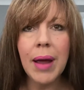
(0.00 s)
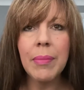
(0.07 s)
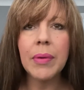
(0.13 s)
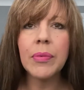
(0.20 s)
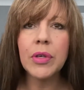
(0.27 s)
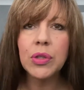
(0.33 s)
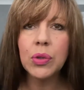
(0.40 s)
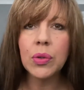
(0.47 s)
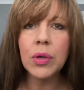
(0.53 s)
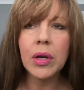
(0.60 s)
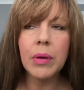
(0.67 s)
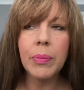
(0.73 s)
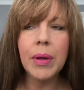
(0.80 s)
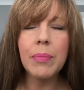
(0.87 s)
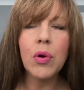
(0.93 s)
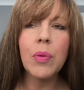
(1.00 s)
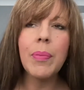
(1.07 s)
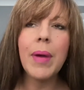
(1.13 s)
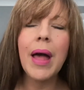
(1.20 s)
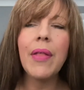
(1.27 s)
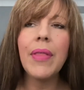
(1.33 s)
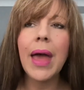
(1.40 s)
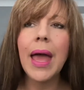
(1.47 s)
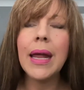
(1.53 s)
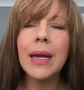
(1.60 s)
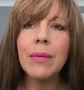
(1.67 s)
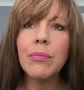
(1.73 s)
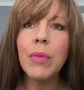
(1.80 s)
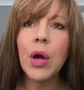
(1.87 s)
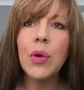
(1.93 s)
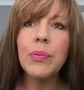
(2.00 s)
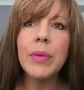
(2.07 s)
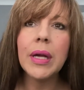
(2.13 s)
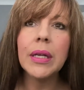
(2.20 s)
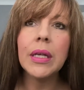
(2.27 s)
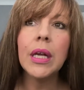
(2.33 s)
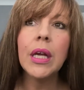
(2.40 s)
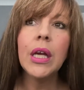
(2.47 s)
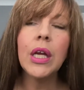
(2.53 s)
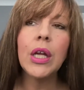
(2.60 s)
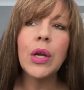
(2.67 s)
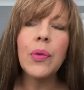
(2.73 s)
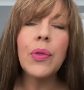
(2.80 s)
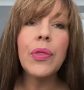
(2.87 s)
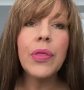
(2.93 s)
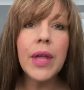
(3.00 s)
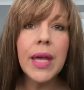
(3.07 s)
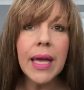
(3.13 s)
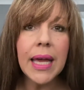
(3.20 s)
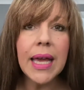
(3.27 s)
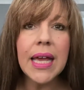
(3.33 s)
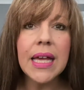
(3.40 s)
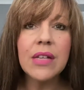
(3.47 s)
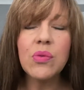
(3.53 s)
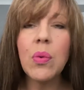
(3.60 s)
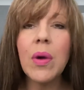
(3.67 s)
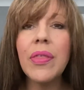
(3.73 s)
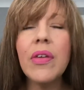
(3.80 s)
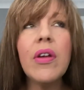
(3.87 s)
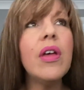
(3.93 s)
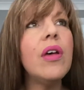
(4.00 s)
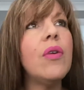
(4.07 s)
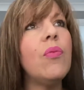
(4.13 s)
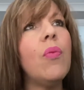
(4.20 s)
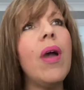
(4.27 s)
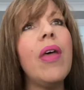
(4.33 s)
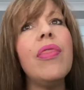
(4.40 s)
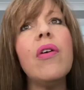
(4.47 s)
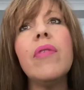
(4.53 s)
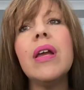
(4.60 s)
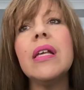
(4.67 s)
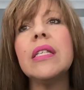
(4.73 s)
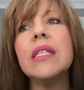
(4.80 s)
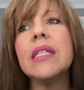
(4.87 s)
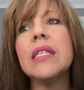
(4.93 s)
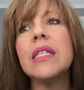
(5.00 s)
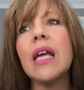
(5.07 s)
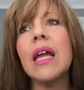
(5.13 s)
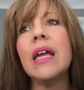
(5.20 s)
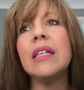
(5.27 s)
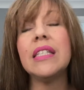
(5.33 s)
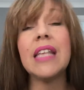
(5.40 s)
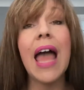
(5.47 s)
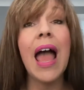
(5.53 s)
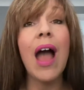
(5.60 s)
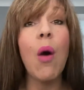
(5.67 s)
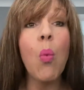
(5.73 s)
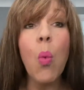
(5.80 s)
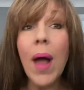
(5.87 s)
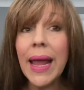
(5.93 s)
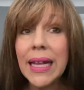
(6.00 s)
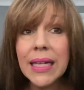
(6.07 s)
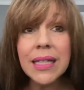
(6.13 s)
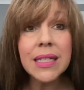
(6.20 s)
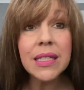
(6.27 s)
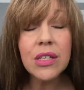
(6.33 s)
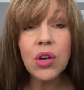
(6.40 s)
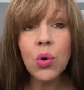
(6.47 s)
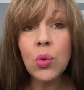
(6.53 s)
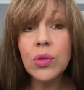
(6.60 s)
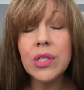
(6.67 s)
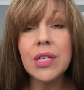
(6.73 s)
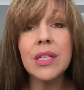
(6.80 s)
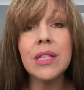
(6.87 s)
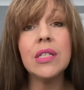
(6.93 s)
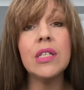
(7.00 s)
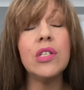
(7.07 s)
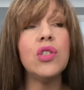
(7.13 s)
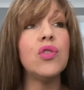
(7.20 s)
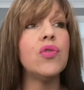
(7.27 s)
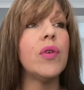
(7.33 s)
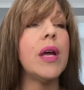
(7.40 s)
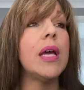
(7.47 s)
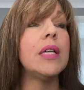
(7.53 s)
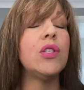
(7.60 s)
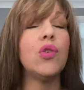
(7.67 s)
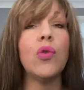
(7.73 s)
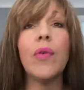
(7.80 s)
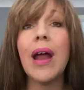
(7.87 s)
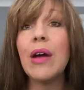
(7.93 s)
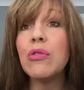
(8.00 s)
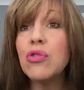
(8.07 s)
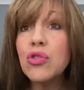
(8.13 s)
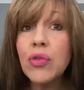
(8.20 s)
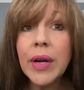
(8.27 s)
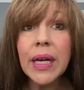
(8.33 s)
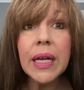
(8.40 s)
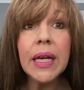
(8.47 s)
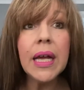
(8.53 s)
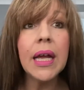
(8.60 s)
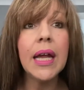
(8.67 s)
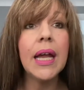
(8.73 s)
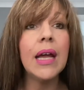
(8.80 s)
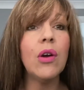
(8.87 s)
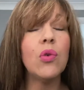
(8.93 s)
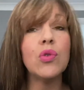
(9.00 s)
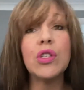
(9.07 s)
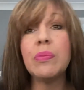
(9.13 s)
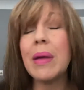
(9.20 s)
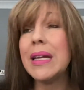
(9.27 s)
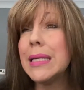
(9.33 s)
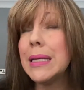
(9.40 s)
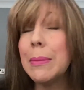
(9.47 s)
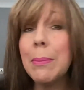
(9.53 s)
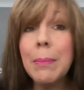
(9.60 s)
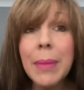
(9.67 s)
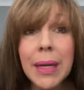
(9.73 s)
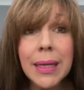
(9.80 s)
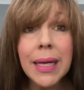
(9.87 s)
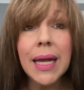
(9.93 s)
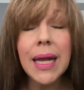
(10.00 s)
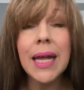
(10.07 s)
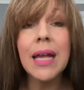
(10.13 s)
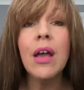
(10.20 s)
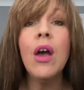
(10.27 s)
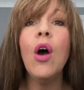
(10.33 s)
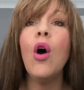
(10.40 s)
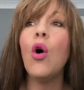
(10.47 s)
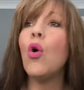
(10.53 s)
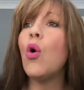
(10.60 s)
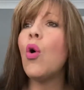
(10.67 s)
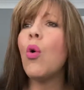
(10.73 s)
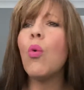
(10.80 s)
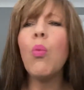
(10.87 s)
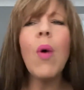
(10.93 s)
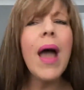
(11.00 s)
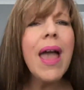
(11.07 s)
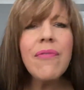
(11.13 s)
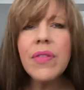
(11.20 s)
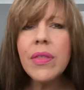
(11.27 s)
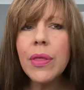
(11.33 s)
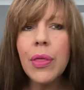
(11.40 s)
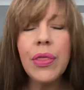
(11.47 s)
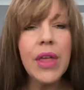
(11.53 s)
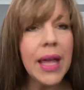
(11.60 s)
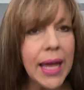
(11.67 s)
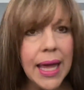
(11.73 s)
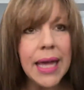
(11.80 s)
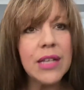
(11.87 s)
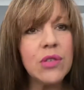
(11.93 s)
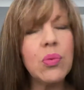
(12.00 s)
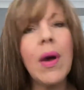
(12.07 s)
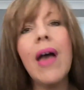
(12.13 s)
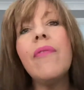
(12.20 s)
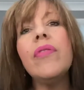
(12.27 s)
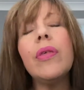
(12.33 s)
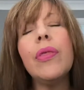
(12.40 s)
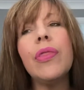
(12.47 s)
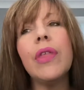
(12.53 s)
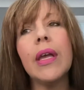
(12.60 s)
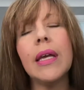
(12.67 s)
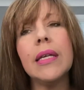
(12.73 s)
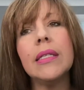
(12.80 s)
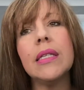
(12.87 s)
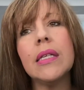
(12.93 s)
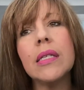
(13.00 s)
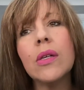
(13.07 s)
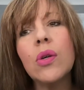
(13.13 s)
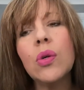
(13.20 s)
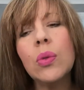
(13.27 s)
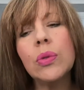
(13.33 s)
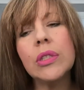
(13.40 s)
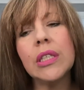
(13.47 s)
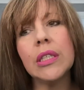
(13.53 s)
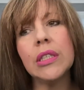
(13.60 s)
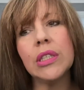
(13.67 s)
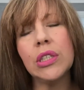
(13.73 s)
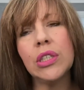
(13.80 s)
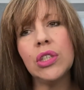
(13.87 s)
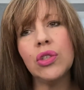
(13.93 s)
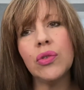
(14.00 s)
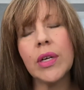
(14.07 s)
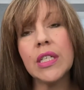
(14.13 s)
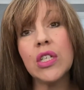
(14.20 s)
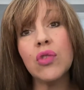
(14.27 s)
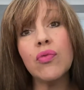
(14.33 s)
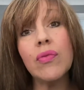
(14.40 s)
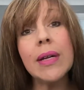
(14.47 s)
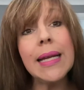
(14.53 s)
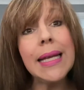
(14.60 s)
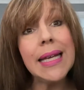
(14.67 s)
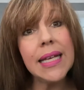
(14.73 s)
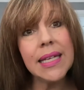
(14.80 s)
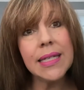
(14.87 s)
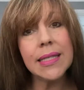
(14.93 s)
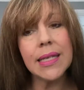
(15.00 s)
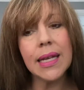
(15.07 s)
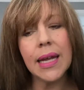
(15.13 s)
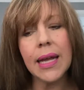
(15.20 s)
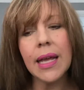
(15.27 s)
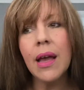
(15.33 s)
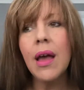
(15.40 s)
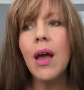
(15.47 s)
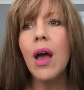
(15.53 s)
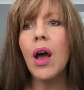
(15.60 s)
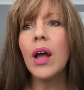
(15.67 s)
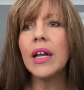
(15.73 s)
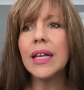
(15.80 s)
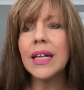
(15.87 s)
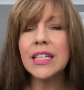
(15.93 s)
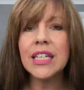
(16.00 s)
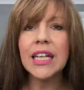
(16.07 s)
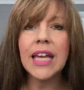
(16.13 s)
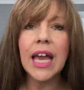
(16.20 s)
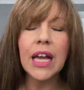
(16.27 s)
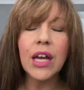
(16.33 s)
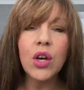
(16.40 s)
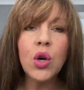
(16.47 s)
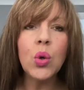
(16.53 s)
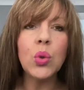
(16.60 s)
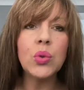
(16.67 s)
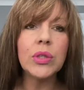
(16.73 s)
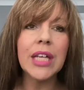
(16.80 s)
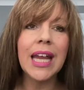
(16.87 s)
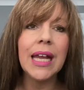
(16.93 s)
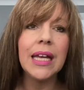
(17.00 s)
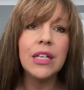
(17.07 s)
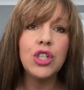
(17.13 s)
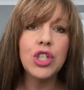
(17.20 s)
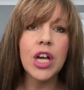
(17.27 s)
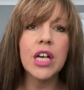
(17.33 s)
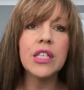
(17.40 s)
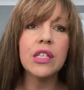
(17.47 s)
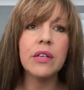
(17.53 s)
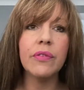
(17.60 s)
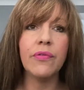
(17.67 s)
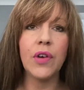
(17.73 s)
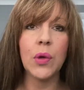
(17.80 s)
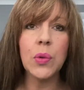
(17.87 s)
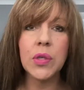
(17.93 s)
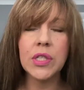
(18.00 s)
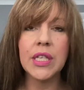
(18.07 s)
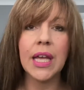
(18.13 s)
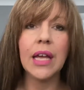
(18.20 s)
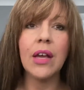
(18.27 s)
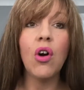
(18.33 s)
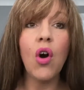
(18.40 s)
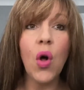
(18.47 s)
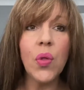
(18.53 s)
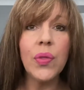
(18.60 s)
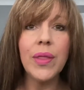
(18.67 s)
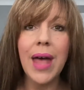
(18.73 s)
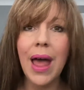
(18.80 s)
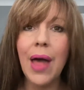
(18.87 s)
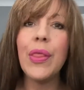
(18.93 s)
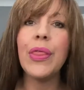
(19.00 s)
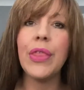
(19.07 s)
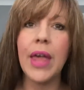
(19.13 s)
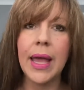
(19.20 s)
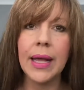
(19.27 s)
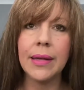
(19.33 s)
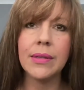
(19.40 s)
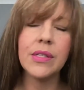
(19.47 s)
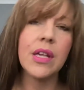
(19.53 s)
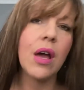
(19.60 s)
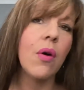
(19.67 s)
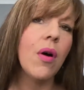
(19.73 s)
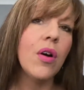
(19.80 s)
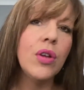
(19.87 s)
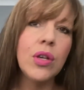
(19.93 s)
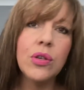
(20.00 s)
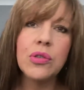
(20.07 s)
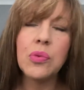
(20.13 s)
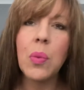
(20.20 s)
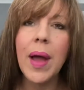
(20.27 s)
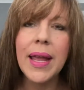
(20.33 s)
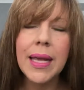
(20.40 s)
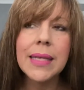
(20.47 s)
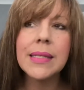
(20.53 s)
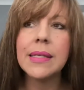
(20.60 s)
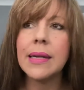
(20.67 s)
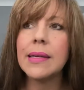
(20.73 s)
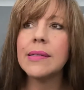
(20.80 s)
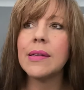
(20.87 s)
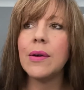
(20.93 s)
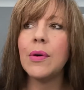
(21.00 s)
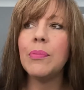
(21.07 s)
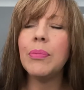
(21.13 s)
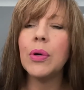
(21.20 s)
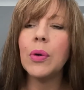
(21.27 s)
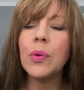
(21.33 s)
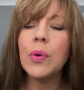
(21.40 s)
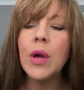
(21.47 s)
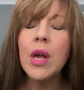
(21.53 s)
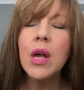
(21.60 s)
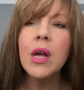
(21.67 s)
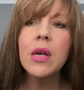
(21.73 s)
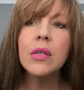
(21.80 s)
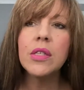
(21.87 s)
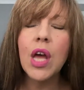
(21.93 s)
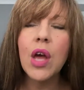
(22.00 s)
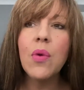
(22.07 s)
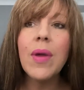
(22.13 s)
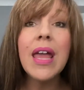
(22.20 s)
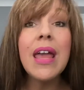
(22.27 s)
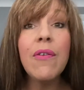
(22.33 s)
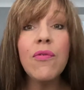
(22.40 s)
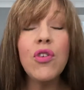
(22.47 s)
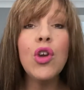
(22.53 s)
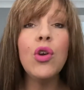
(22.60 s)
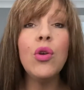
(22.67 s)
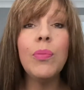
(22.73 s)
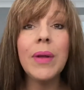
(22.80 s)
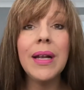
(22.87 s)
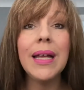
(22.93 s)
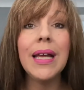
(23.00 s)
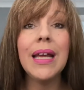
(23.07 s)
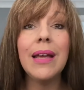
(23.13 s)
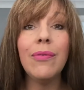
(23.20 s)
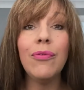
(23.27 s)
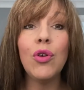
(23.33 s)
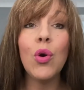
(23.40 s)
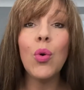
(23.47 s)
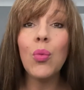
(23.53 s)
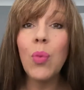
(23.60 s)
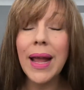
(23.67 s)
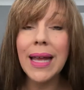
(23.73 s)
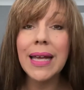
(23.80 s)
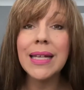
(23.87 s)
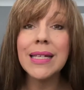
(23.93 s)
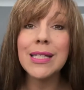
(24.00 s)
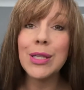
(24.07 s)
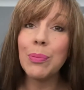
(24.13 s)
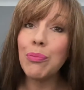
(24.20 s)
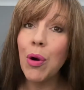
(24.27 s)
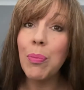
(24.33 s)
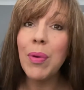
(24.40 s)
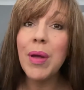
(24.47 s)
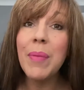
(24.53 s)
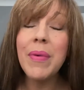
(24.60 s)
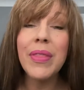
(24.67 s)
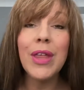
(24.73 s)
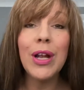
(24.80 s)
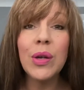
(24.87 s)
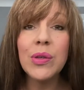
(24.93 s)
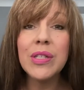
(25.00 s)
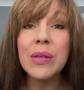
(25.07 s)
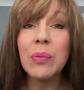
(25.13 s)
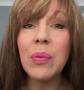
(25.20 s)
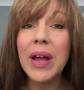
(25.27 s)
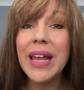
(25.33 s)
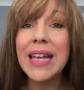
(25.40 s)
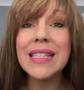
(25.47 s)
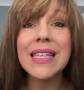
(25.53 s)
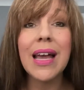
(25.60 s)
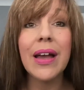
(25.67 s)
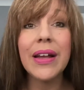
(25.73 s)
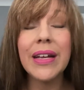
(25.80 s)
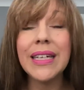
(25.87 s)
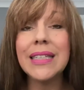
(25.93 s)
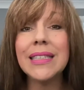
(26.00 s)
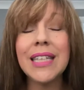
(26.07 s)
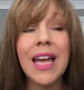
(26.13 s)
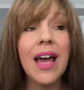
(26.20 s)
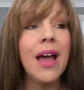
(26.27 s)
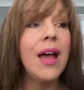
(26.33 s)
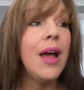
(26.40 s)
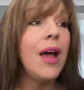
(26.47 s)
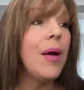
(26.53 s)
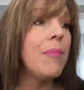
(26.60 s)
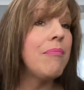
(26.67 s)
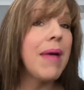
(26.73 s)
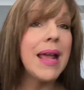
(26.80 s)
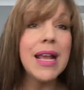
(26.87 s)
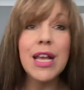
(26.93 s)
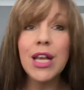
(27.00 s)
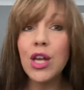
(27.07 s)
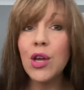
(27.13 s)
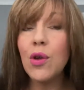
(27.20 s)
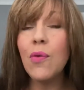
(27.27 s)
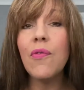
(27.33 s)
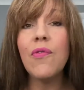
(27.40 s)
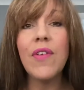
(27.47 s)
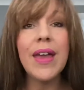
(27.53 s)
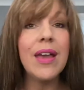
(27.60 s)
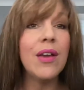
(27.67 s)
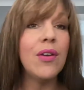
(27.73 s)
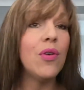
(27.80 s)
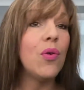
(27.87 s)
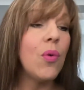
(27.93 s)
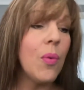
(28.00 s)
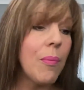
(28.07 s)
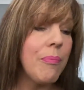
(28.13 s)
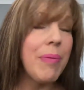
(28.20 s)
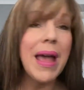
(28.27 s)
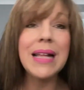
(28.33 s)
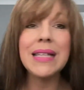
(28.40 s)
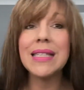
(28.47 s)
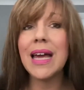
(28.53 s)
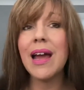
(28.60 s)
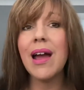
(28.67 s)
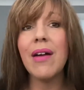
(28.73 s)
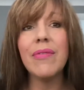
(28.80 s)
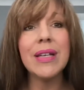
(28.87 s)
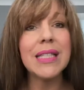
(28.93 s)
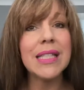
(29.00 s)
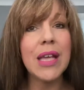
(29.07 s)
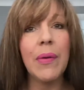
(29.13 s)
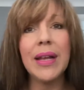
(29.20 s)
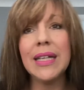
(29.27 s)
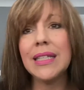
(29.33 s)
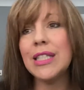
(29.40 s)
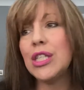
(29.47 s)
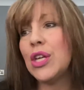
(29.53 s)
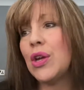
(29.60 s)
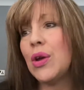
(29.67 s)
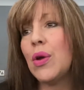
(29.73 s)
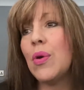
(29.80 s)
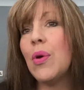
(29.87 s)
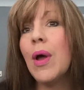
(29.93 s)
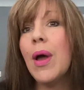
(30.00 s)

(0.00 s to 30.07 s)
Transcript: and I'm going to talk a little bit more about that in a moment. You know, the thing is whether whether it's it's our weight that's causing us distress, or our drinking, or spending money, or whatever the thing is, whatever the thing is that is causing us distress, it's really easy and to get caught in just focusing on that thing. So I'll use weight as an example. So if you believe your weight is the problem and that losing weight is going to make you feel better, it's going to,